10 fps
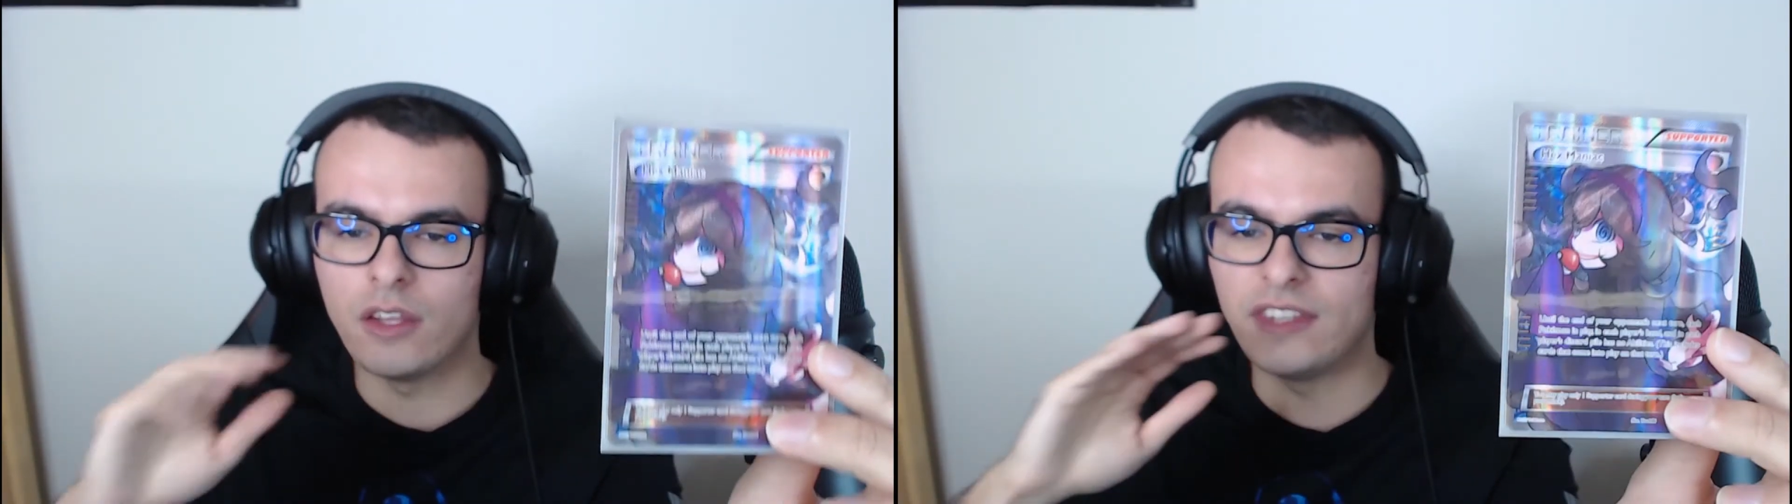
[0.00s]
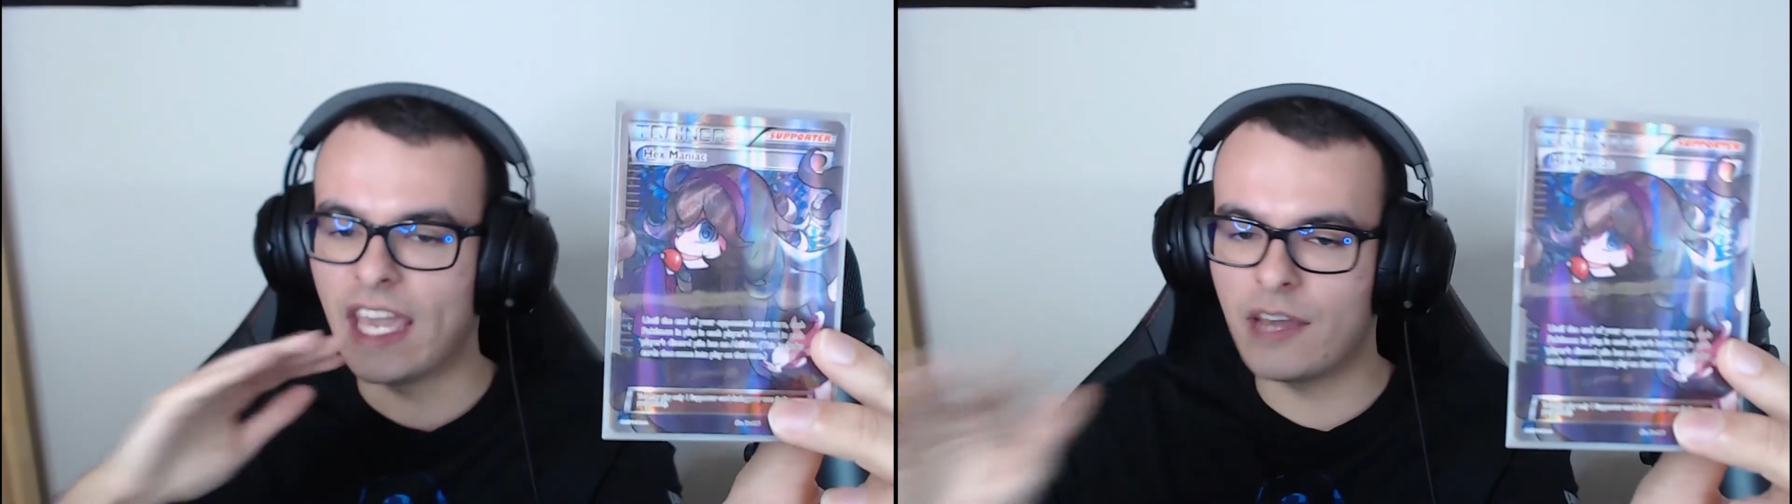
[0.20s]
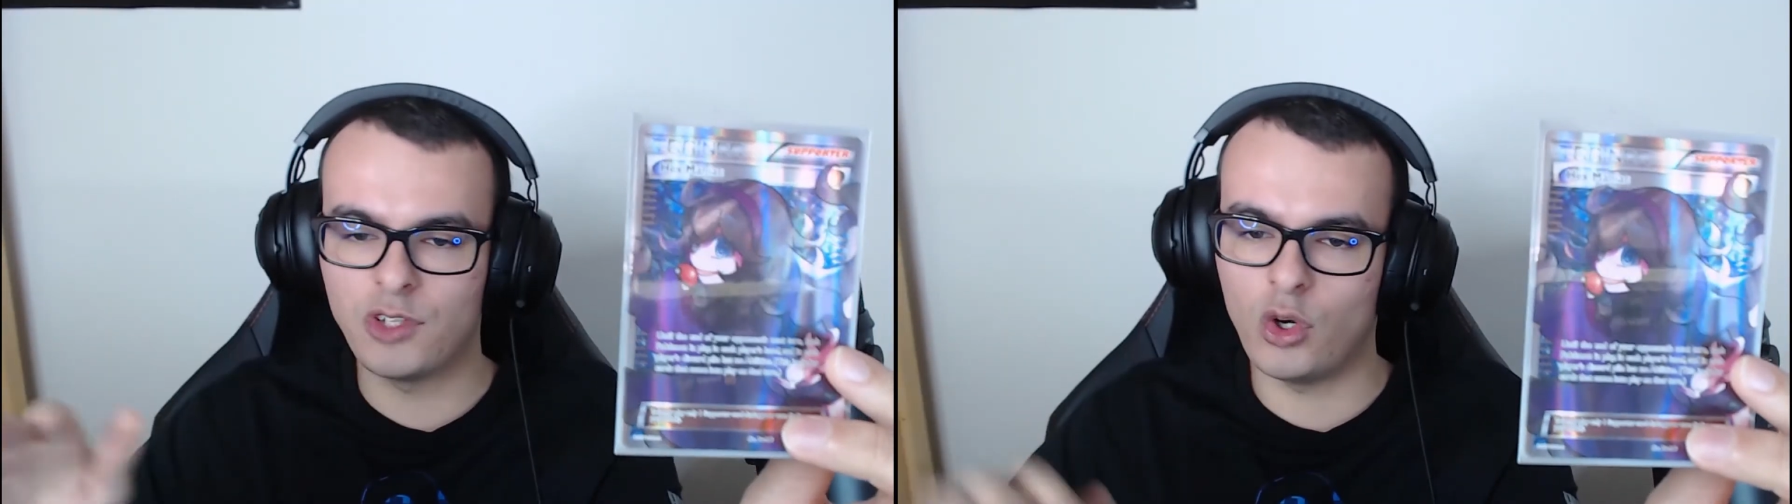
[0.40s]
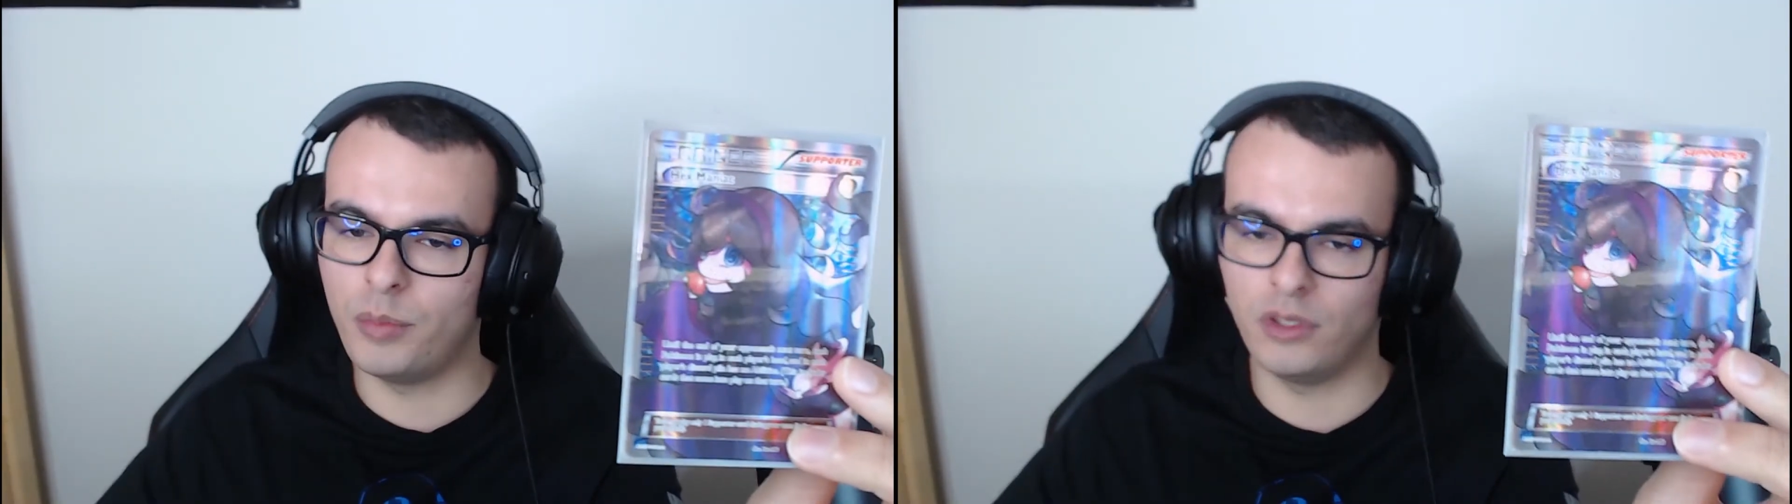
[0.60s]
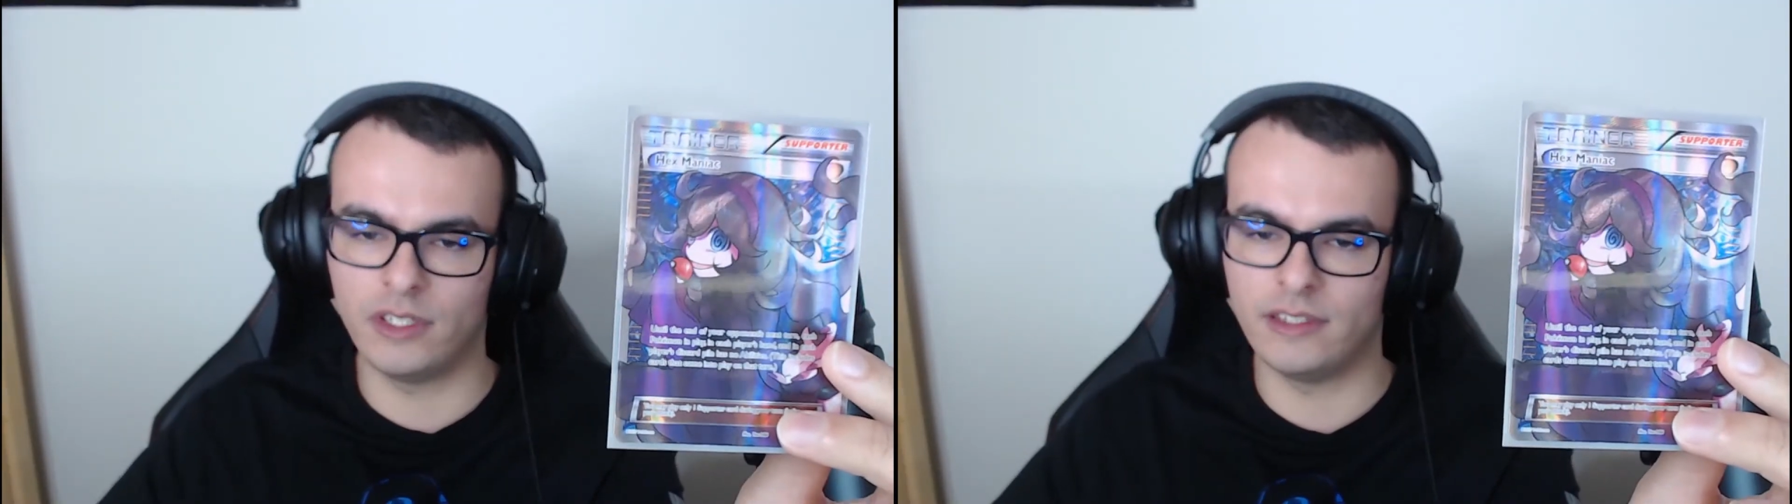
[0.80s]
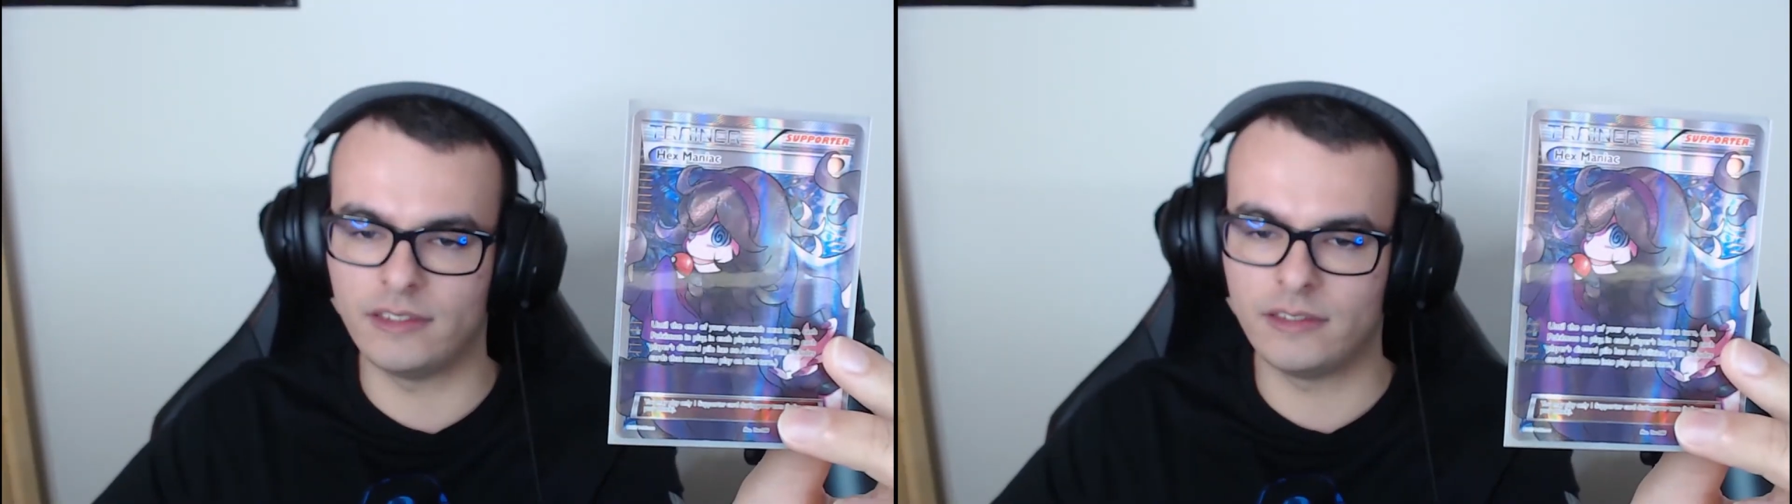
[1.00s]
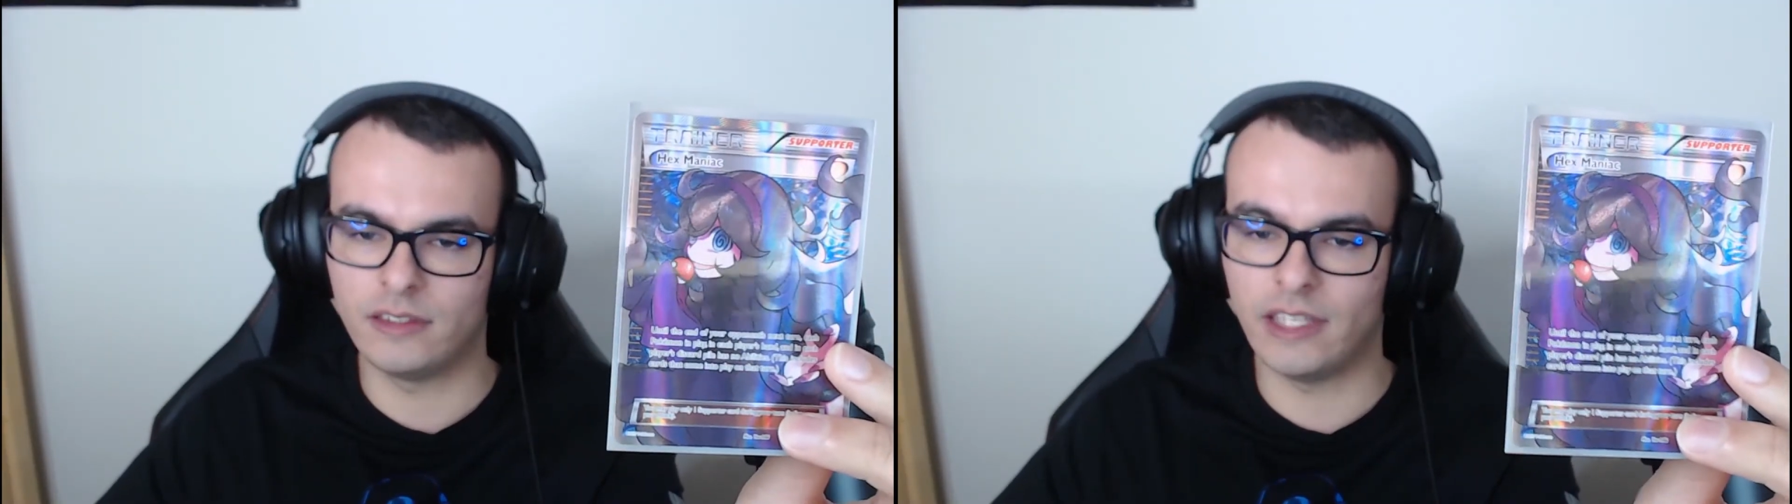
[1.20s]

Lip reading: they have no abilities.